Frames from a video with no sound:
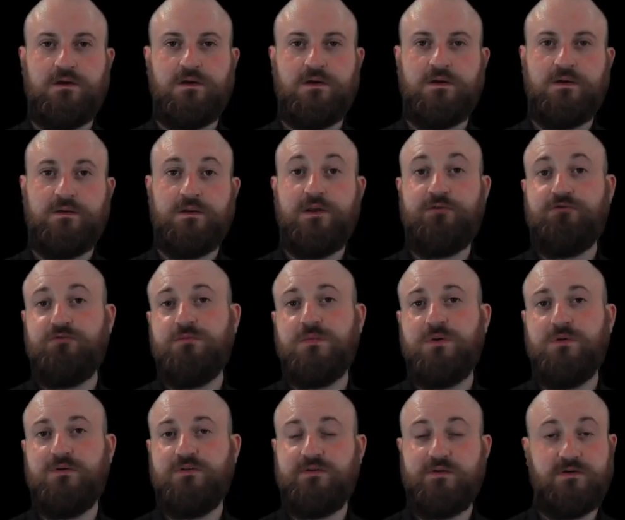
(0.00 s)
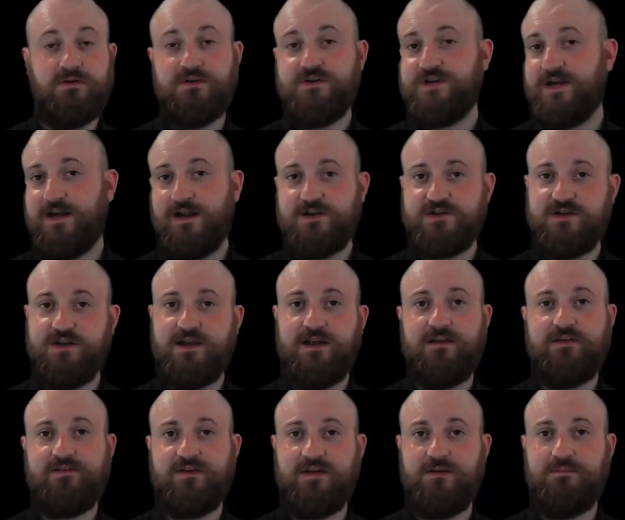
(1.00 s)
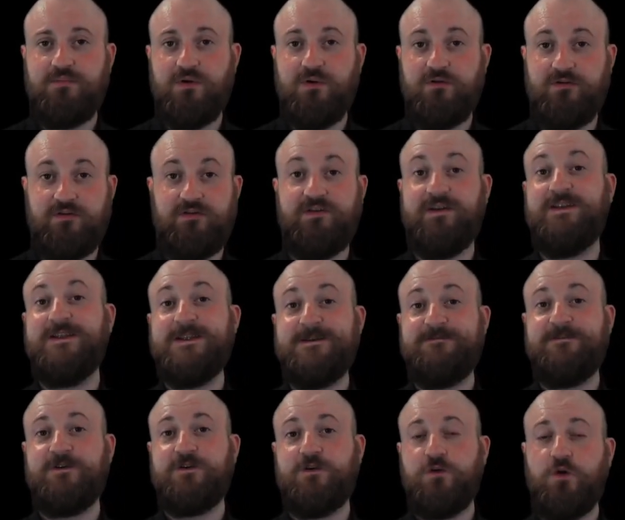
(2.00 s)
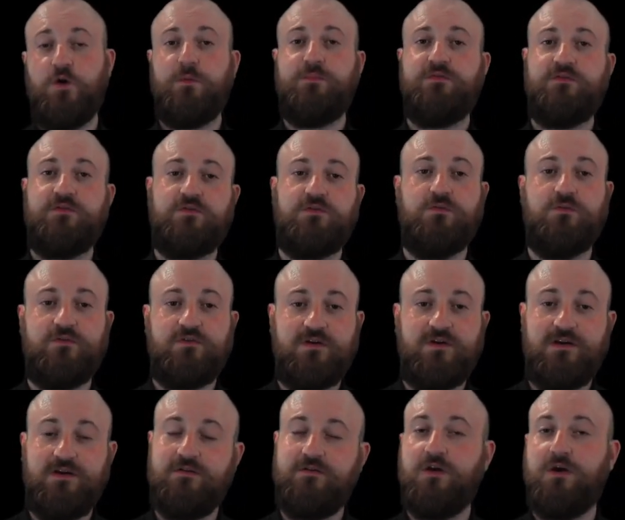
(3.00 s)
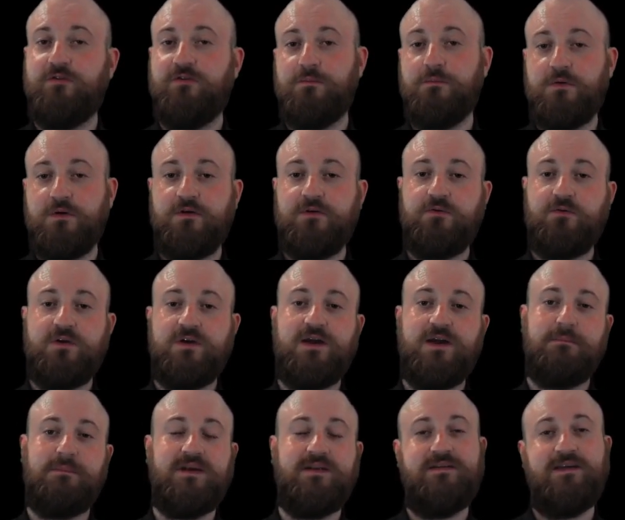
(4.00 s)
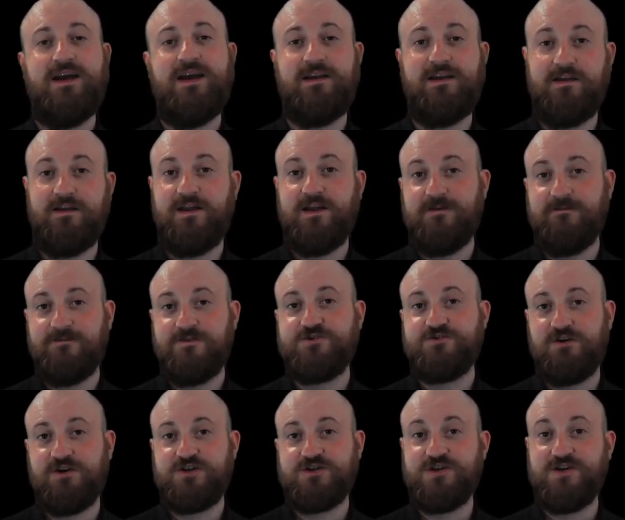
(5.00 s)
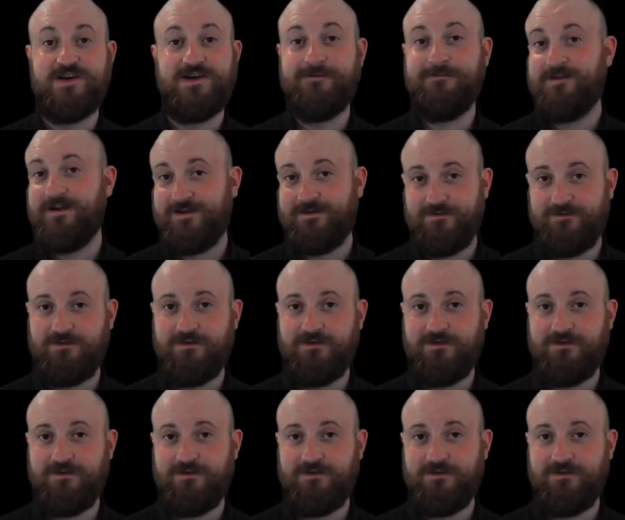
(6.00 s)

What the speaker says: This remote and challenging landscape poses significant obstacles in terms of monitoring and maintaining the infrastructure effectively.